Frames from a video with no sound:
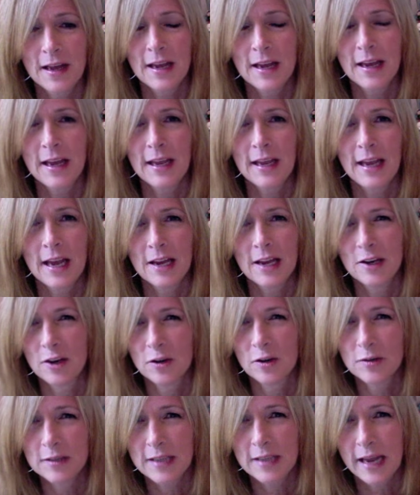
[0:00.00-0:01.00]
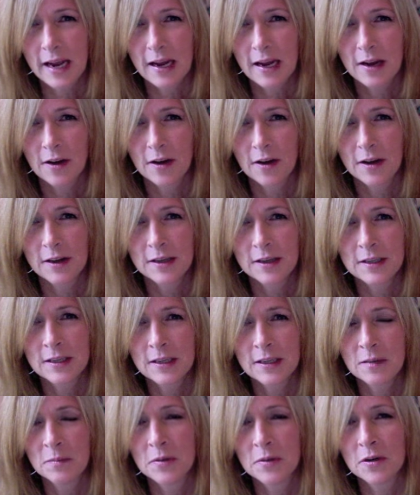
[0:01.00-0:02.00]
He had no sac on, didn't
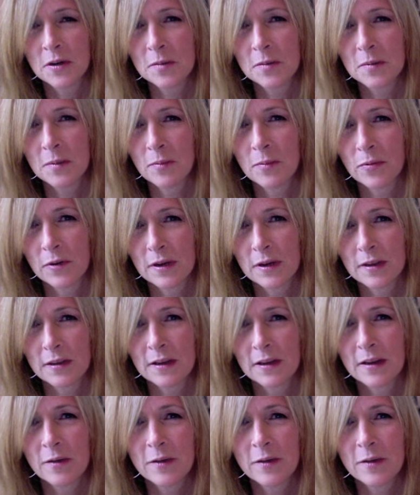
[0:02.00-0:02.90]
appear to be breathing.